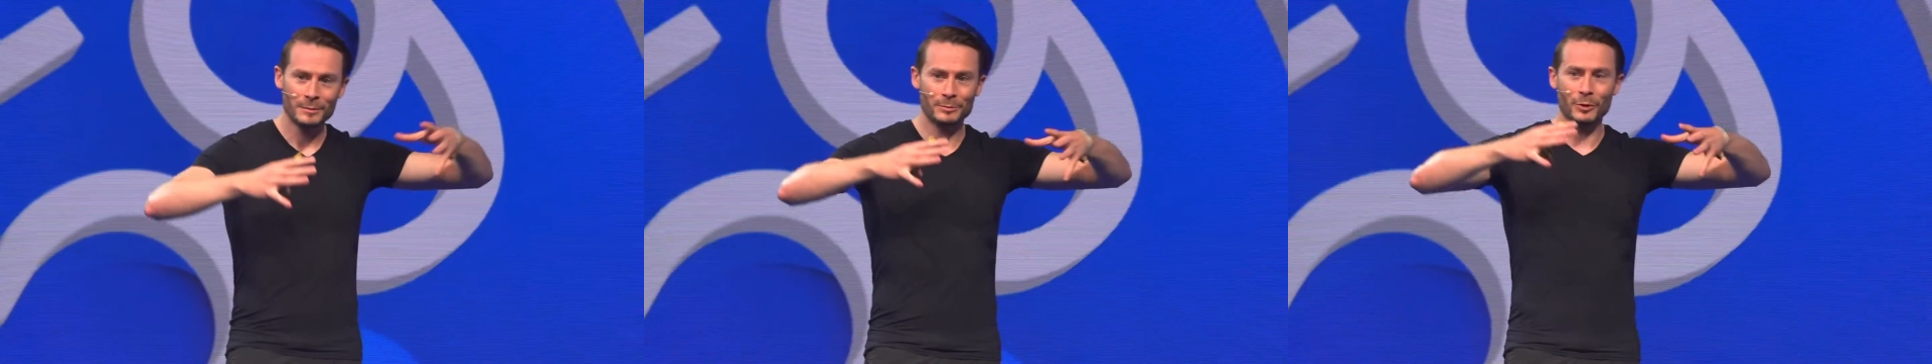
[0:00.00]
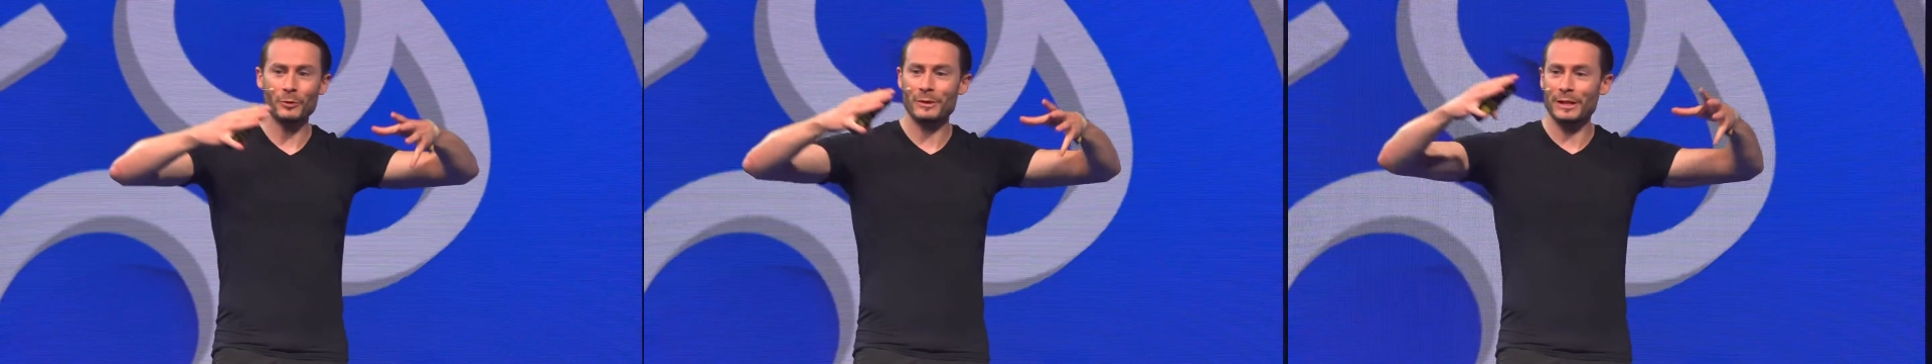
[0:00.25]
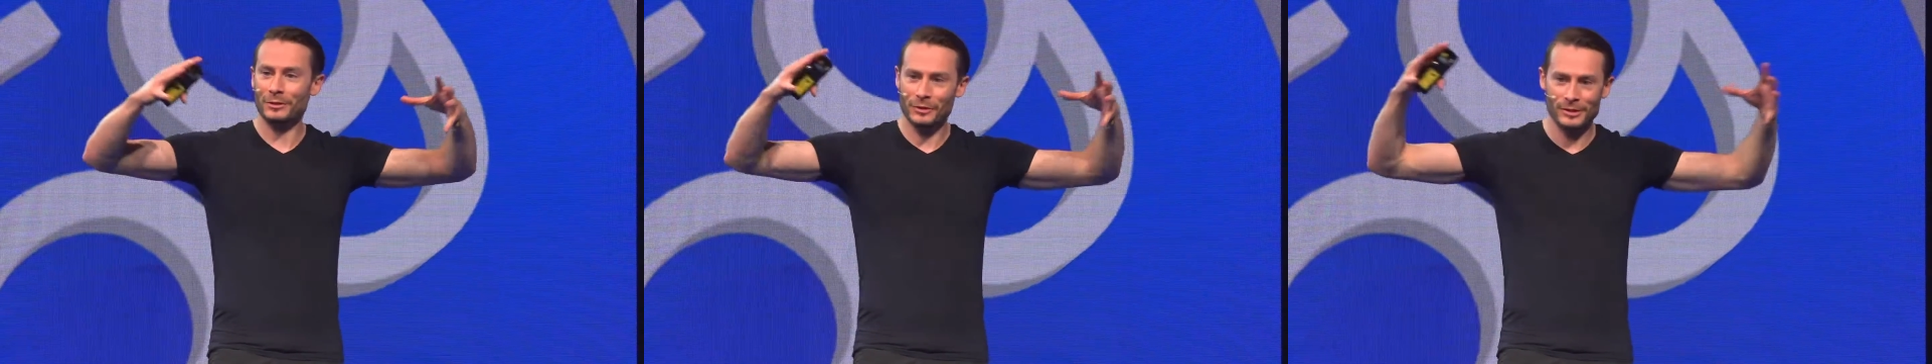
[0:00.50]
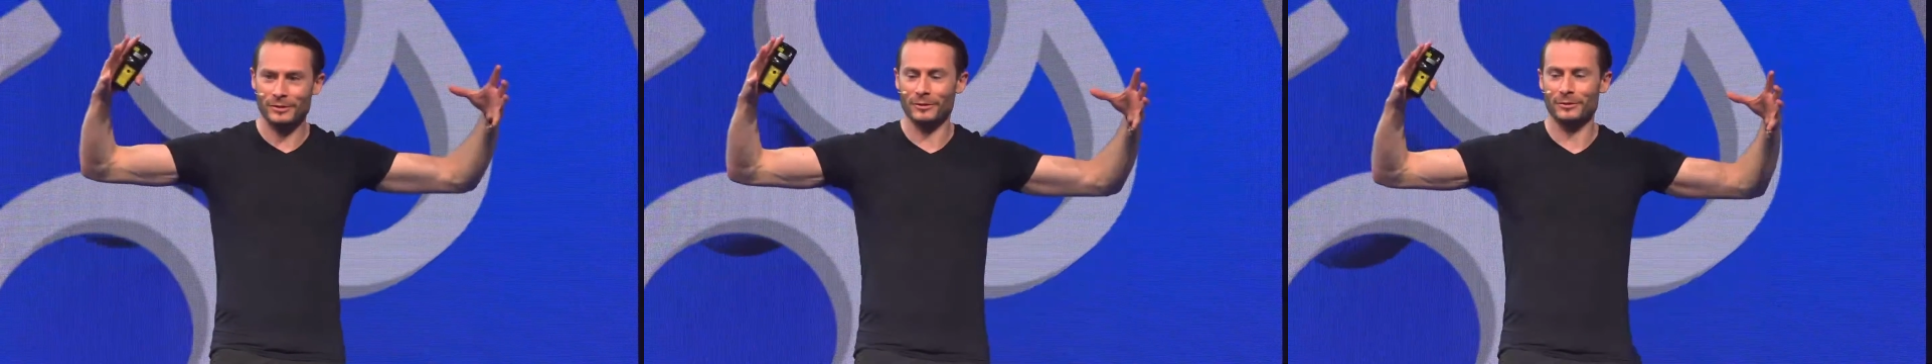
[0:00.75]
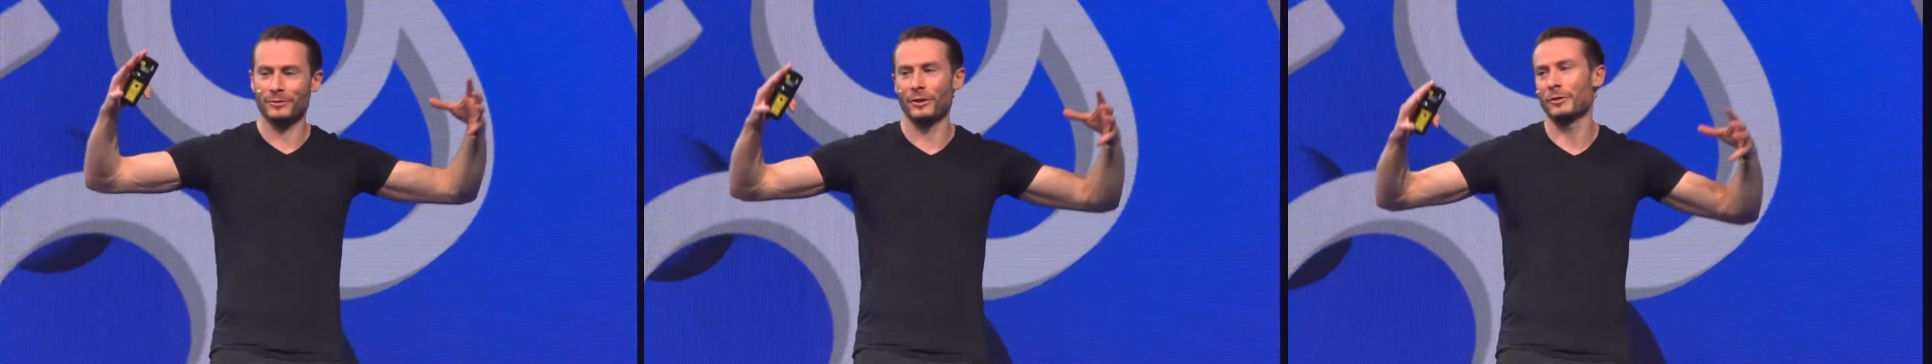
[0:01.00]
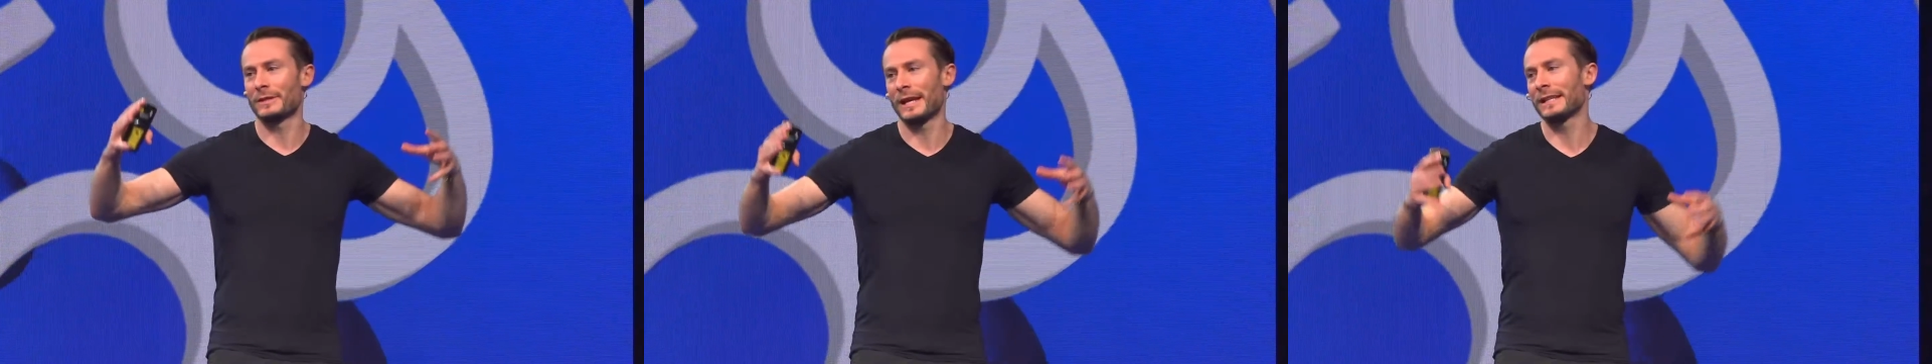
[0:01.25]
protein crystals
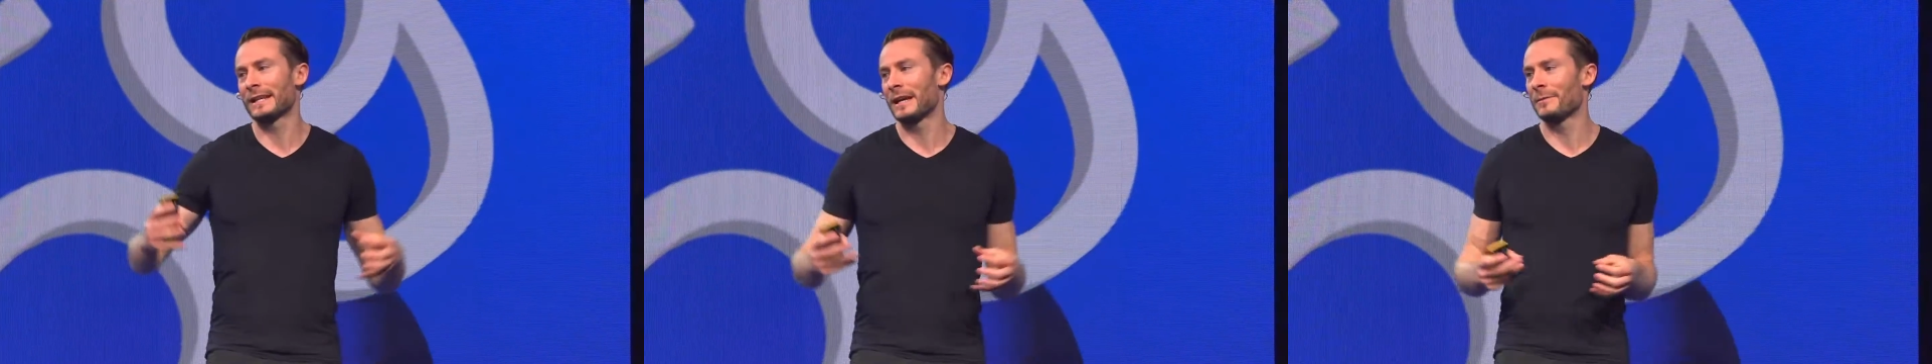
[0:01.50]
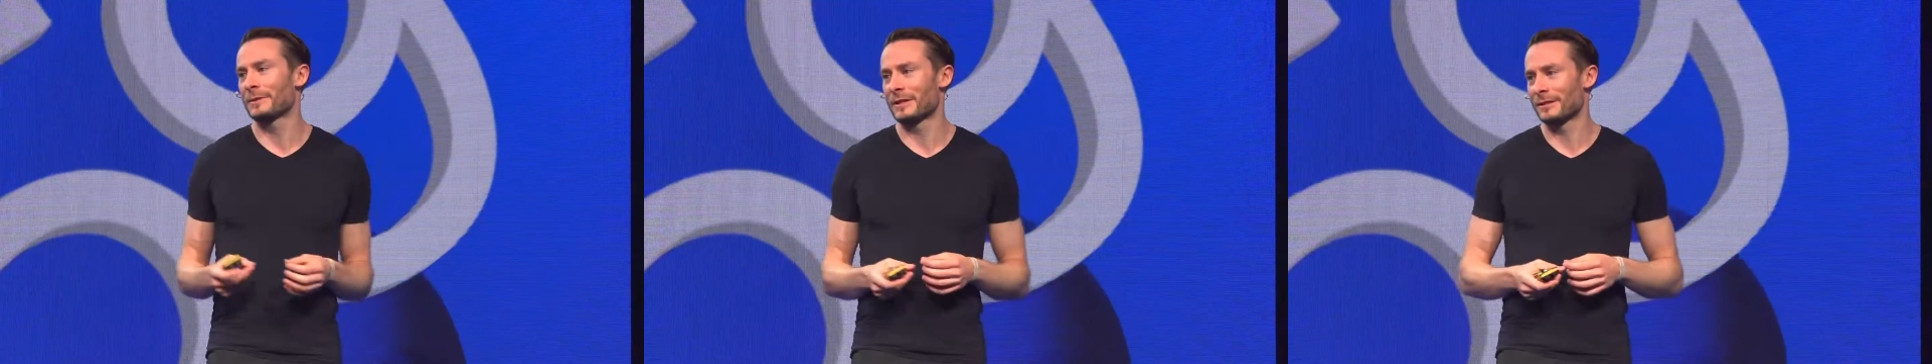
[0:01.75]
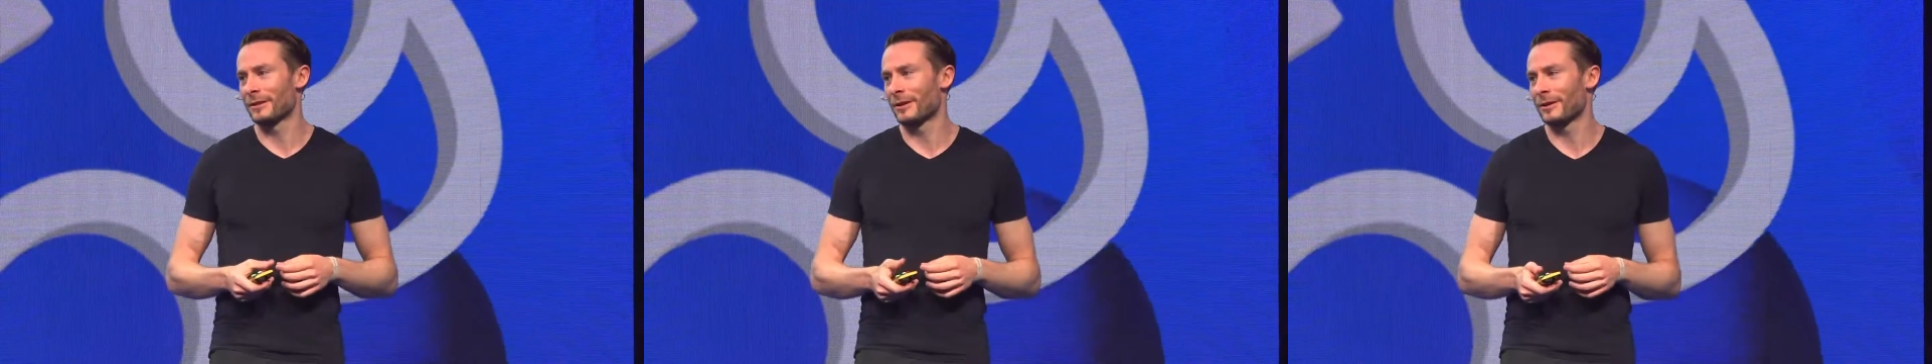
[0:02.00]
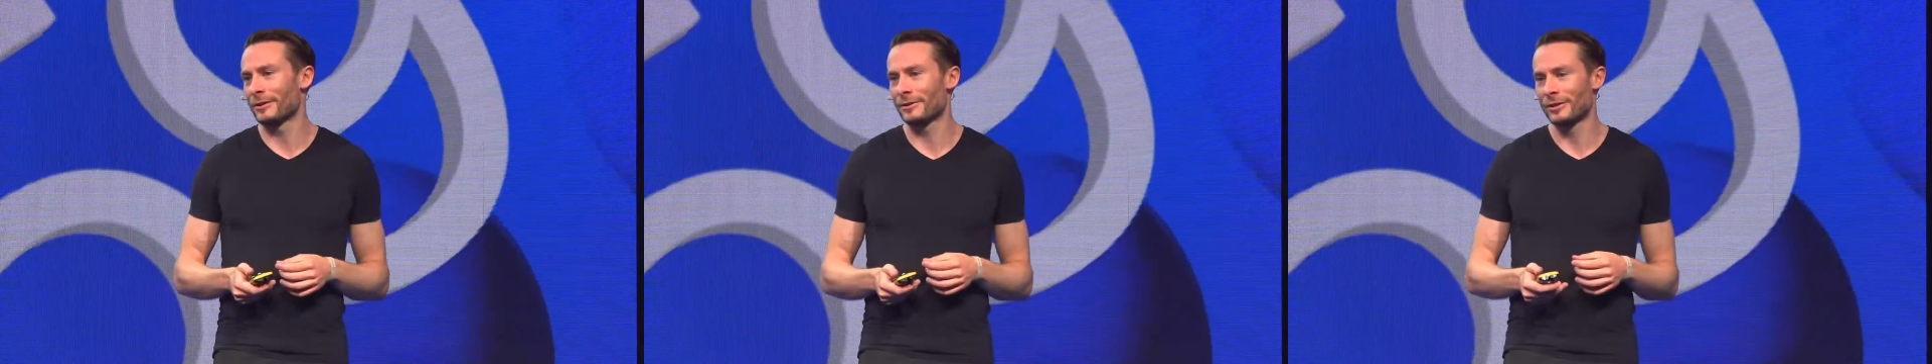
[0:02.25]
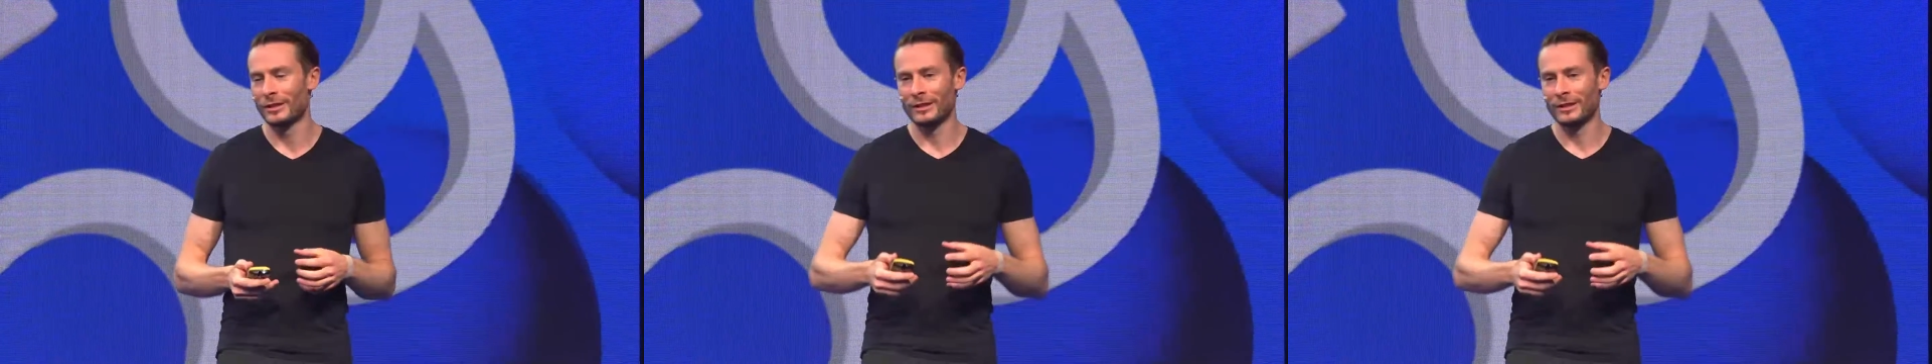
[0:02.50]
grow 10 times as large,